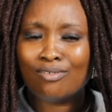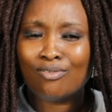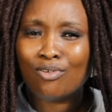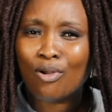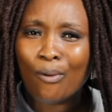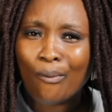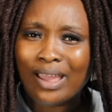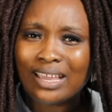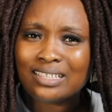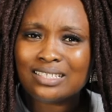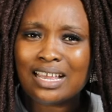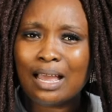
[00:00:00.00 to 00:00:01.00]

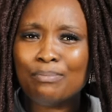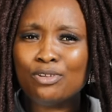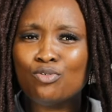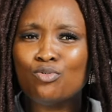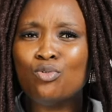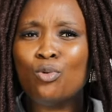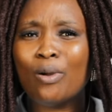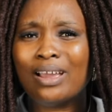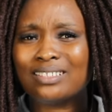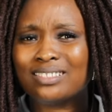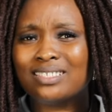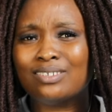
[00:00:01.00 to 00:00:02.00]
Kuwait, Abi
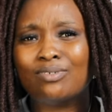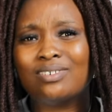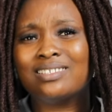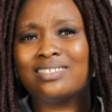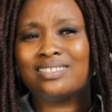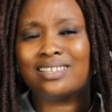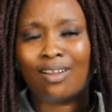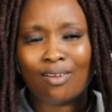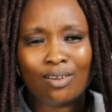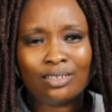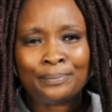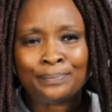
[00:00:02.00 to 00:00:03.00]
Kuwait is the
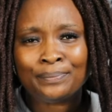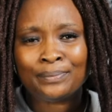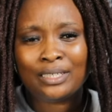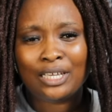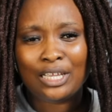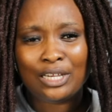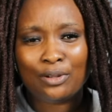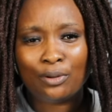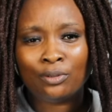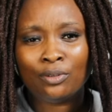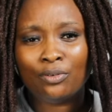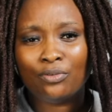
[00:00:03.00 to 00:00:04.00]
second, you
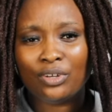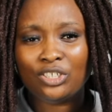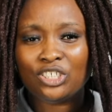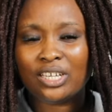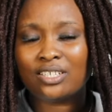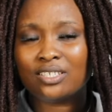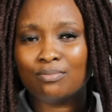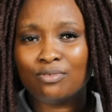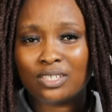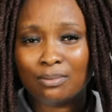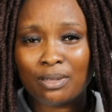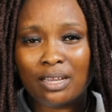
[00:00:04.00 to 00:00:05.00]
know, richest
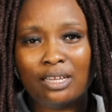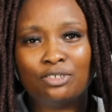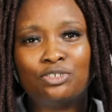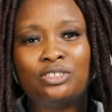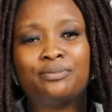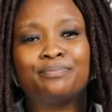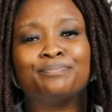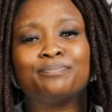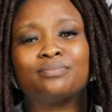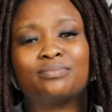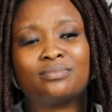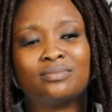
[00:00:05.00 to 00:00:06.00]
Muslim country.
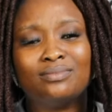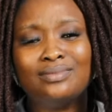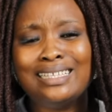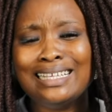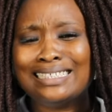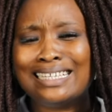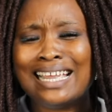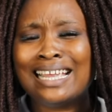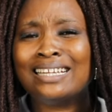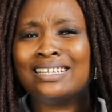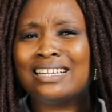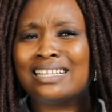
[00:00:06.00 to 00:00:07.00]

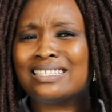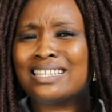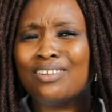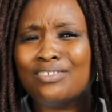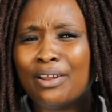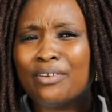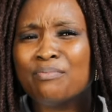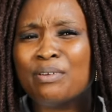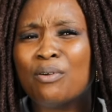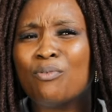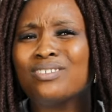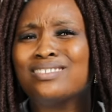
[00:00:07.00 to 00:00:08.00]
Then Saudi
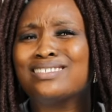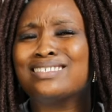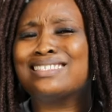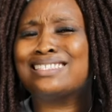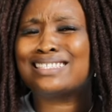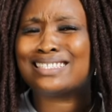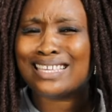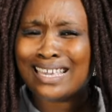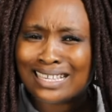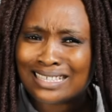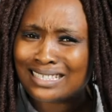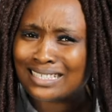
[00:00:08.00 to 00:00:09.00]
Arabia was the
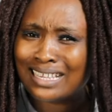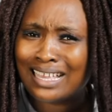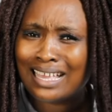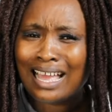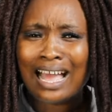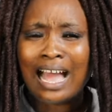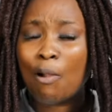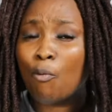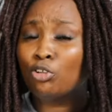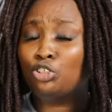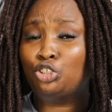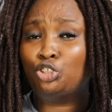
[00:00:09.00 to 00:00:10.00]
sixth. I
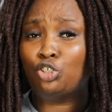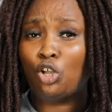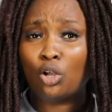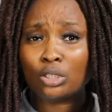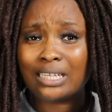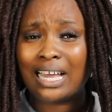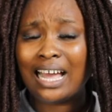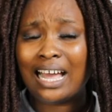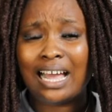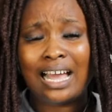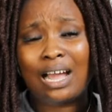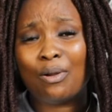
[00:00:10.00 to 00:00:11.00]
was shocked.
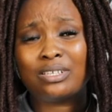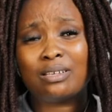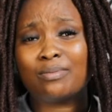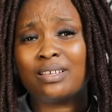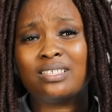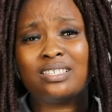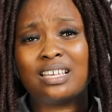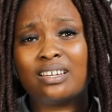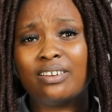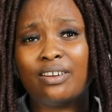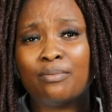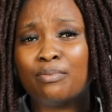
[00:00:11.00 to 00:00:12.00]
I was expecting
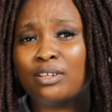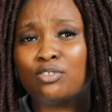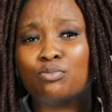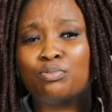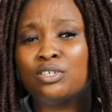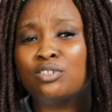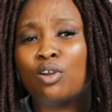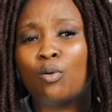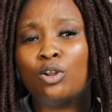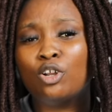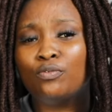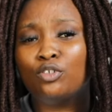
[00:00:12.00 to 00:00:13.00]
Saudi Arabia to be in
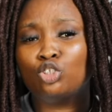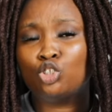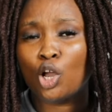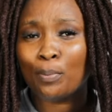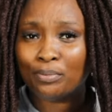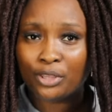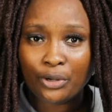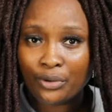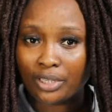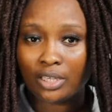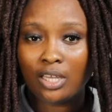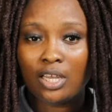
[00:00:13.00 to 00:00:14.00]
one of the top
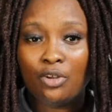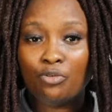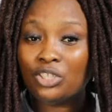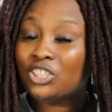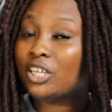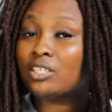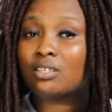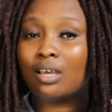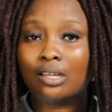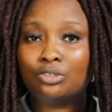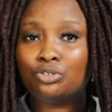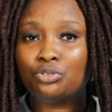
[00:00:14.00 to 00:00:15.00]
three richest
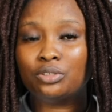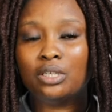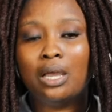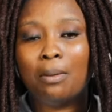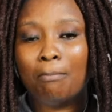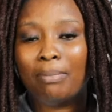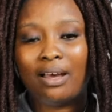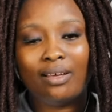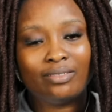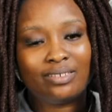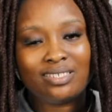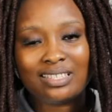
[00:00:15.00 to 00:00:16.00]
country, but I
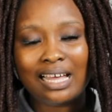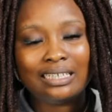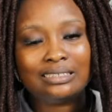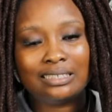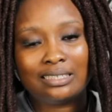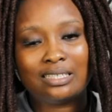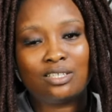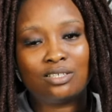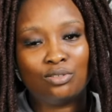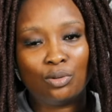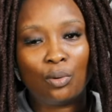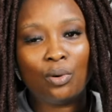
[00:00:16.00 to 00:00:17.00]
understand it
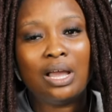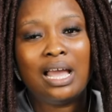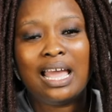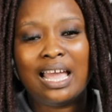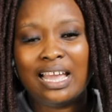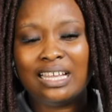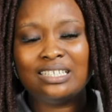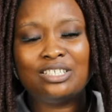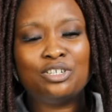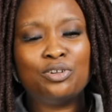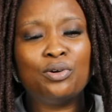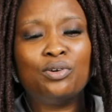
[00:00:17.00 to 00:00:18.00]
though. And
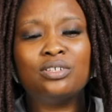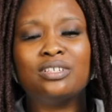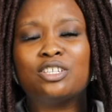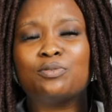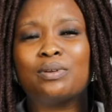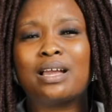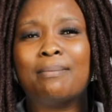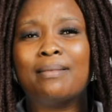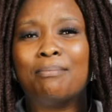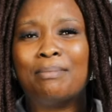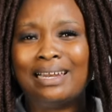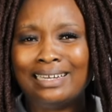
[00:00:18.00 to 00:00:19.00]
you know, they spoke
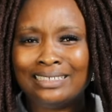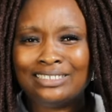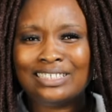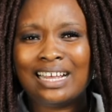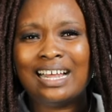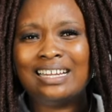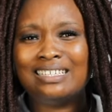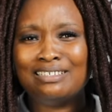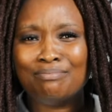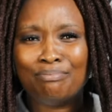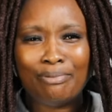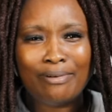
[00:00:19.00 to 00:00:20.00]
about Malaysia,
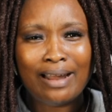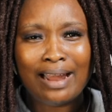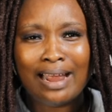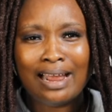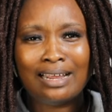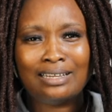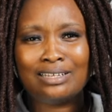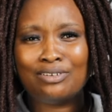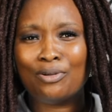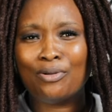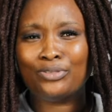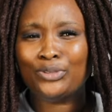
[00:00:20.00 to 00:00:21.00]
Libya, you
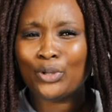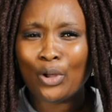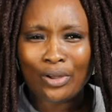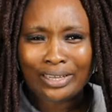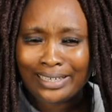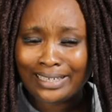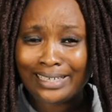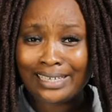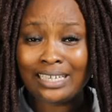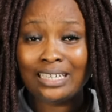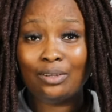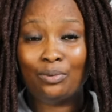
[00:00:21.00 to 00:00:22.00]
know,
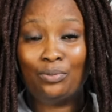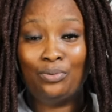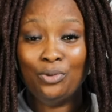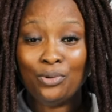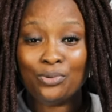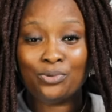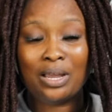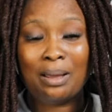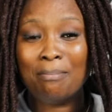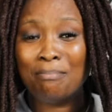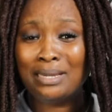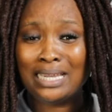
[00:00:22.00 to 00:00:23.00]
Turkey. Woo,
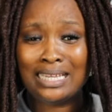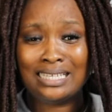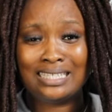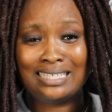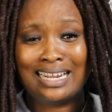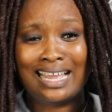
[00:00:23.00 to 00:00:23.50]
amazing!